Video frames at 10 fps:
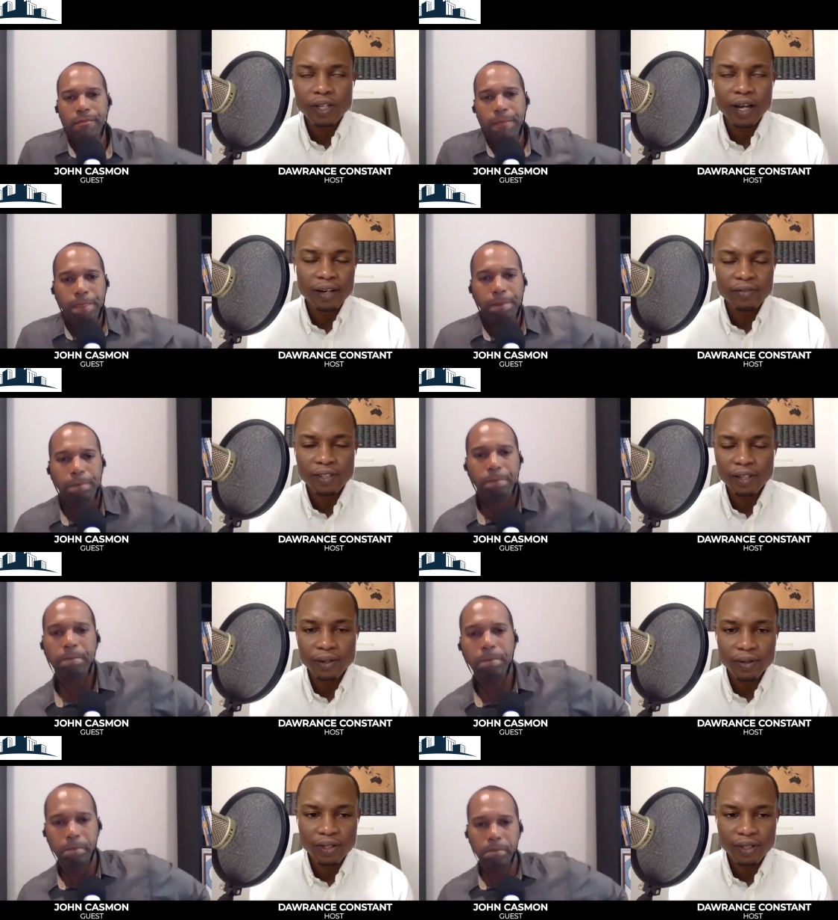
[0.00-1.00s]
Speaker 1: kind of
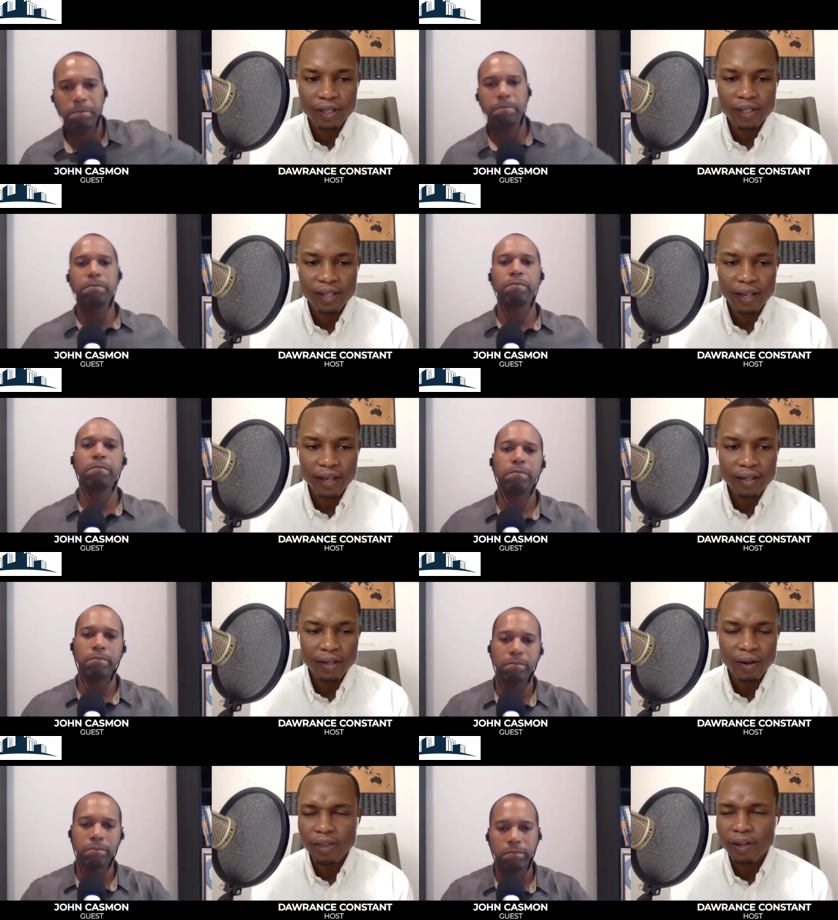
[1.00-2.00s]
deals these days? And
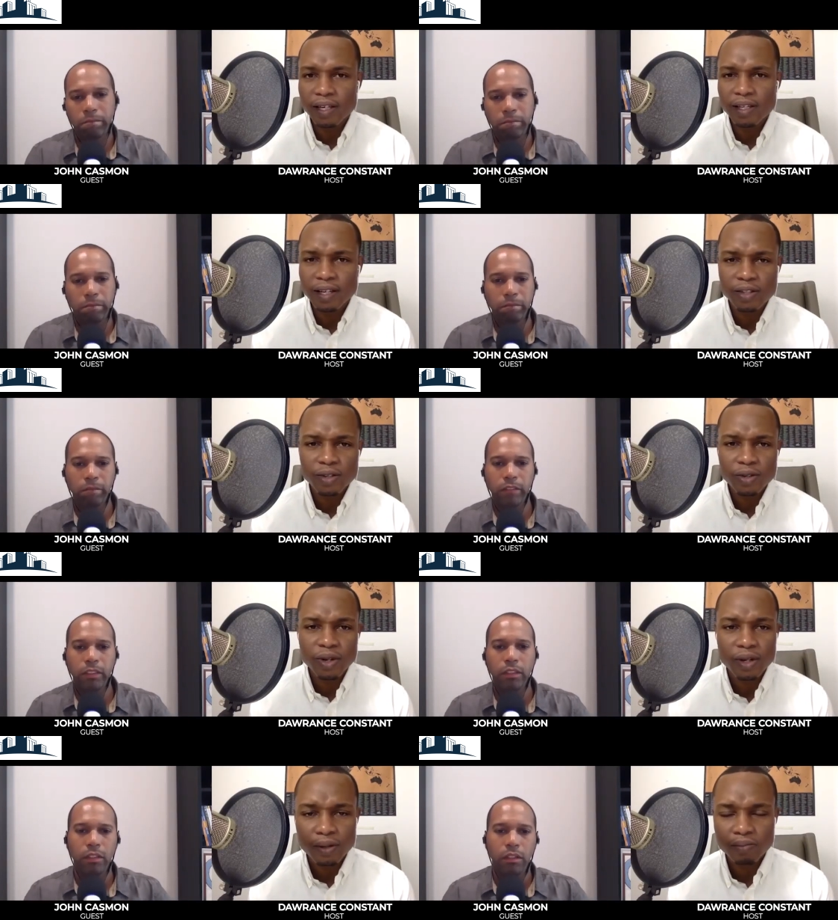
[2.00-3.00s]
are there anything that you're
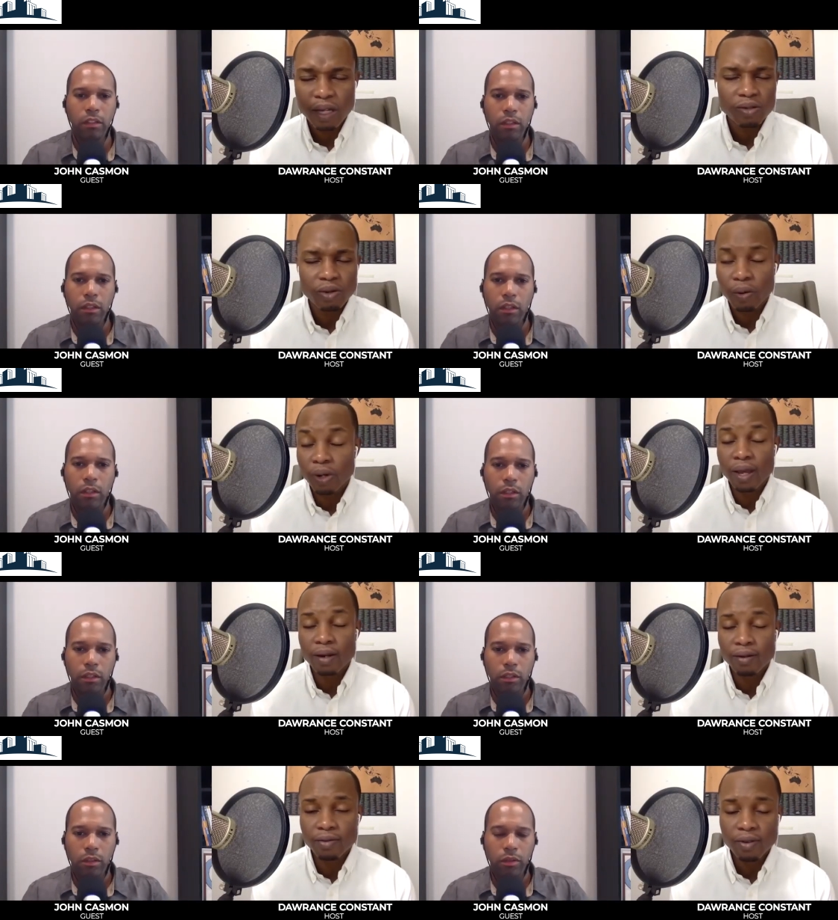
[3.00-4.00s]
doing that's
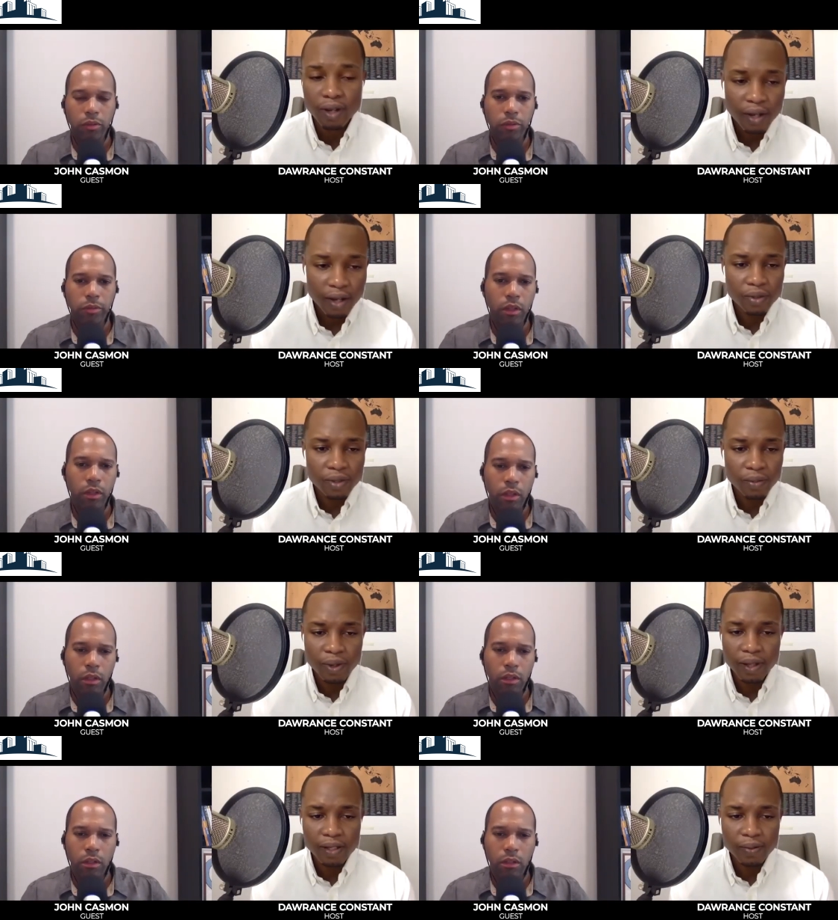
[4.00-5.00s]
creative to be
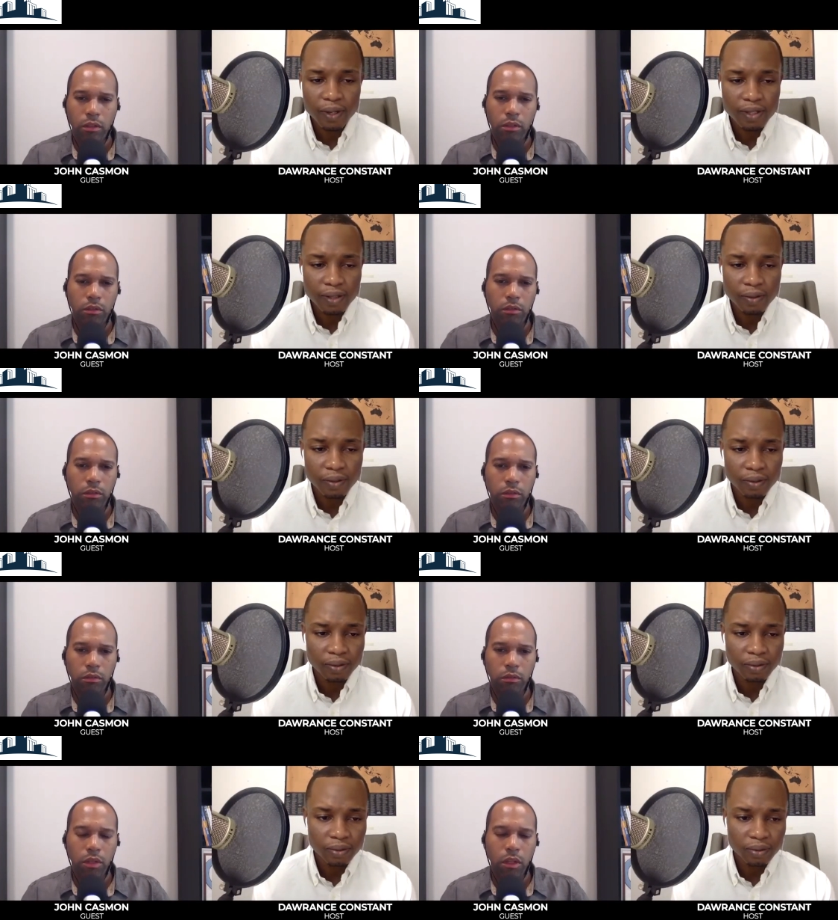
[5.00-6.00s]
in that space?
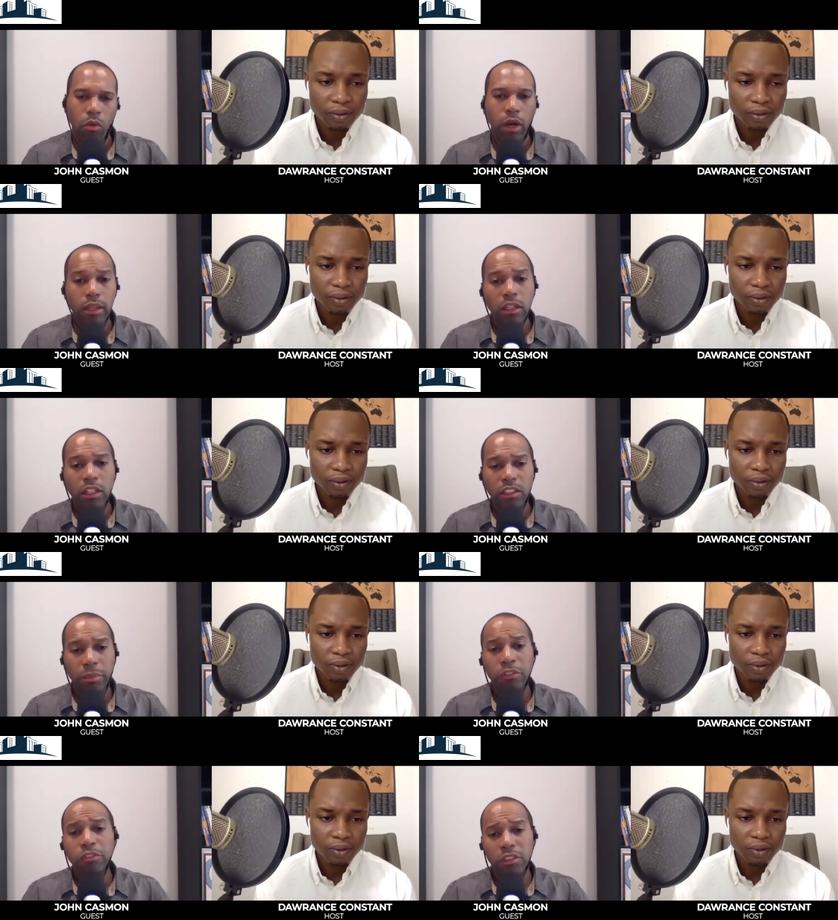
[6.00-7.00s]
Speaker 2: Well, I think it
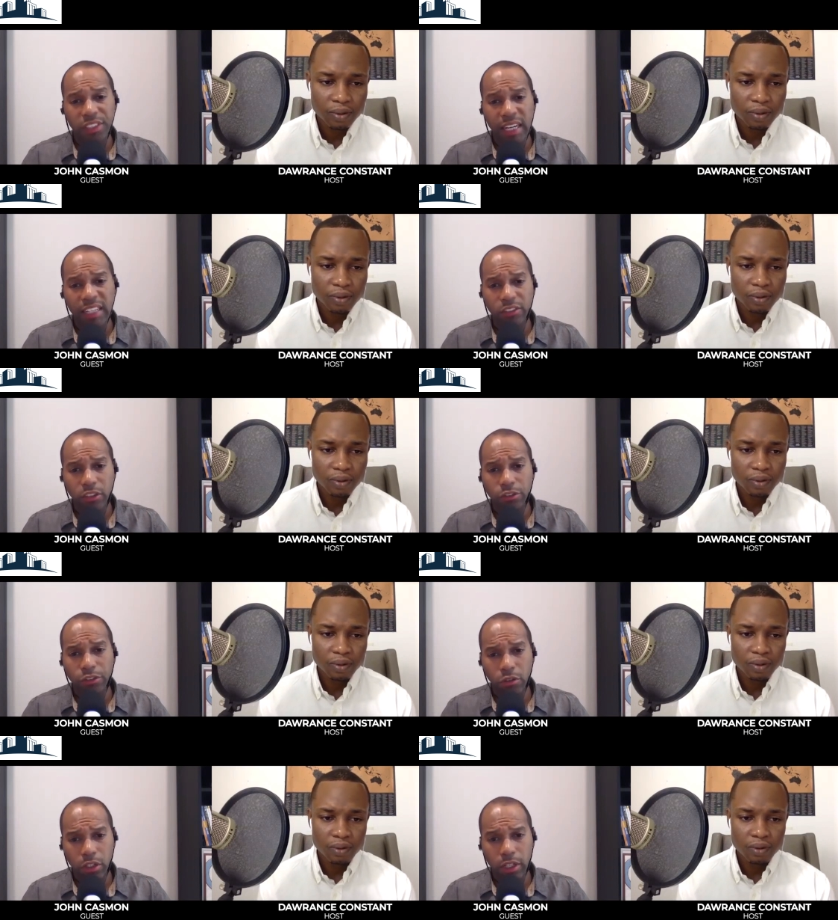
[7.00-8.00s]
depends on the size of deals you're
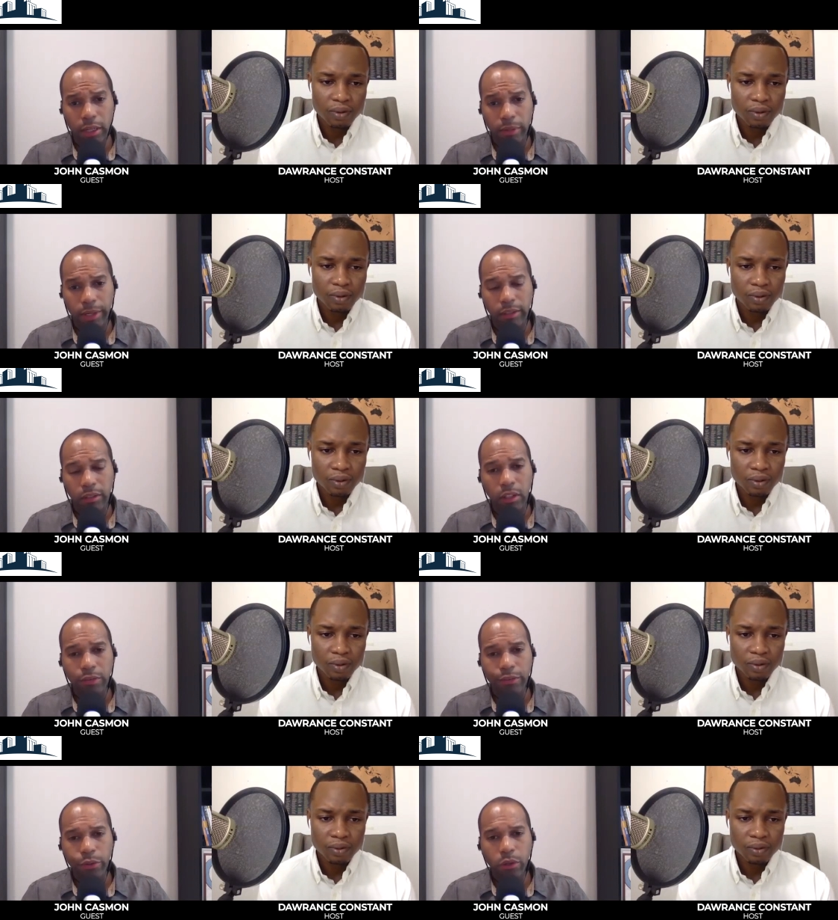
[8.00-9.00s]
looking at, right? If
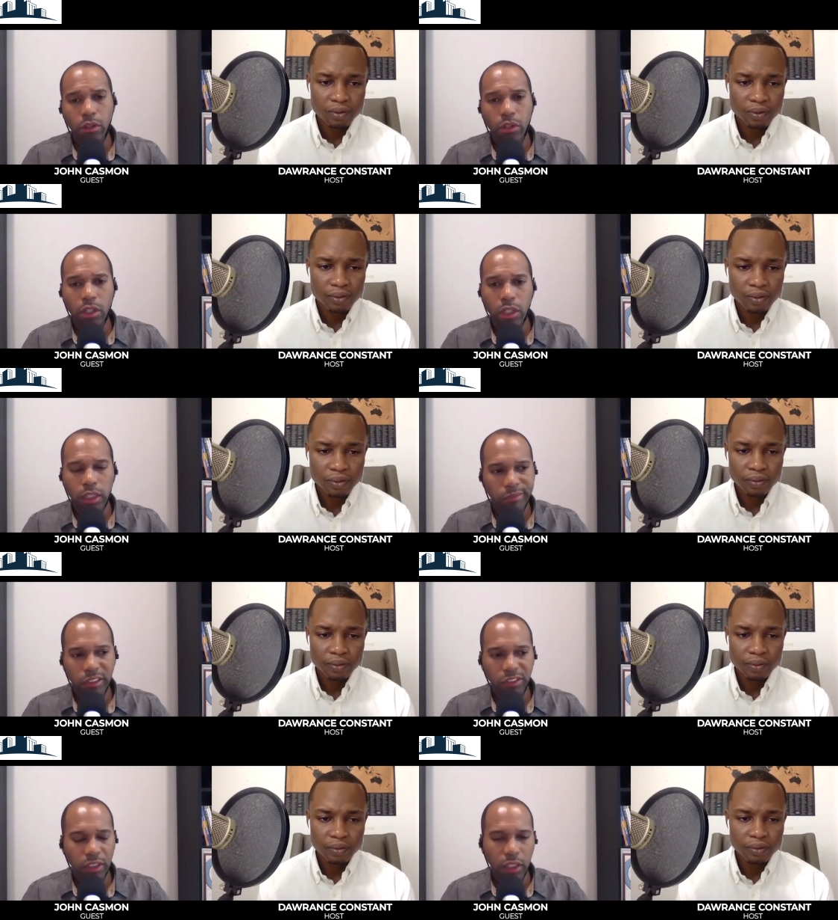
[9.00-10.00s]
you are looking in, let's
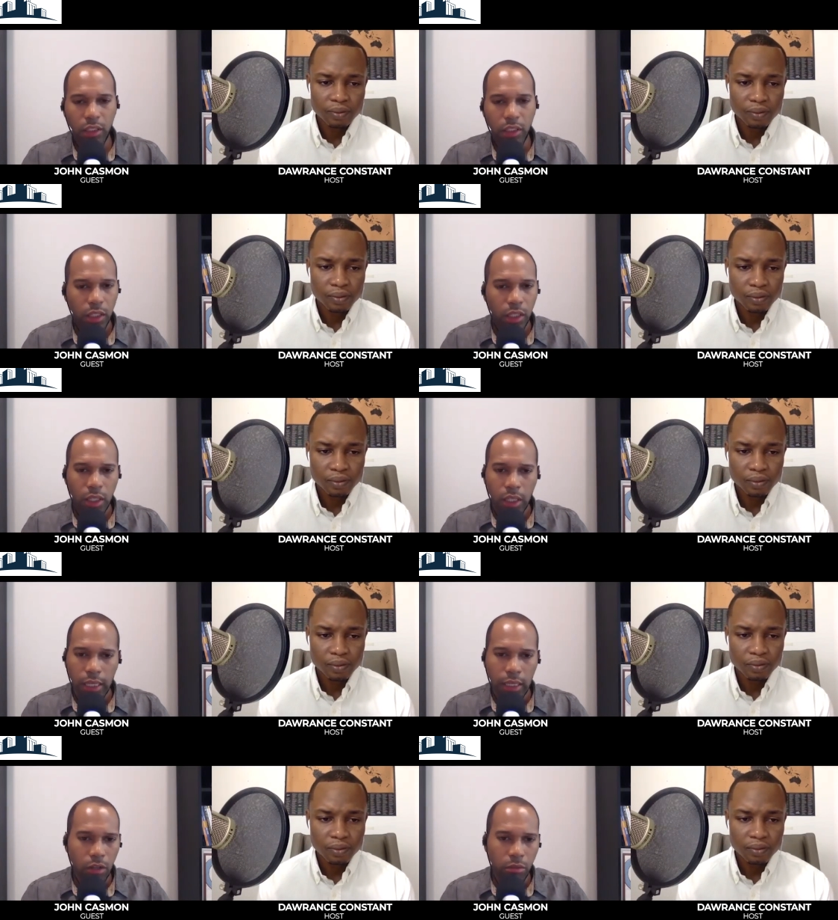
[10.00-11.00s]
say, I
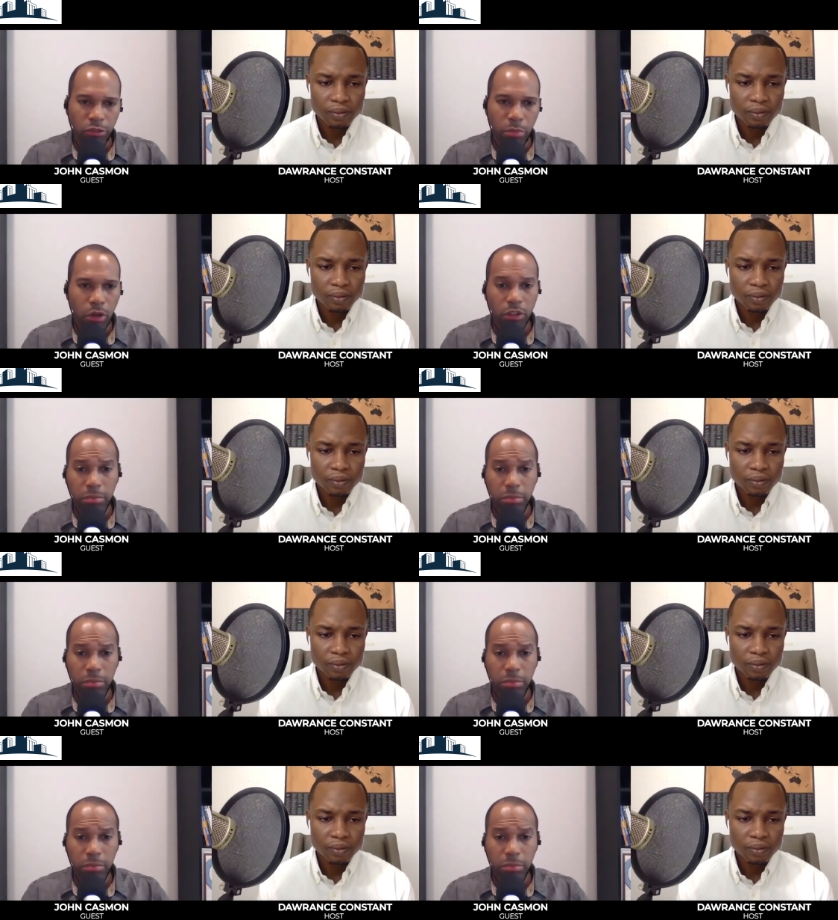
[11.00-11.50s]
call them small to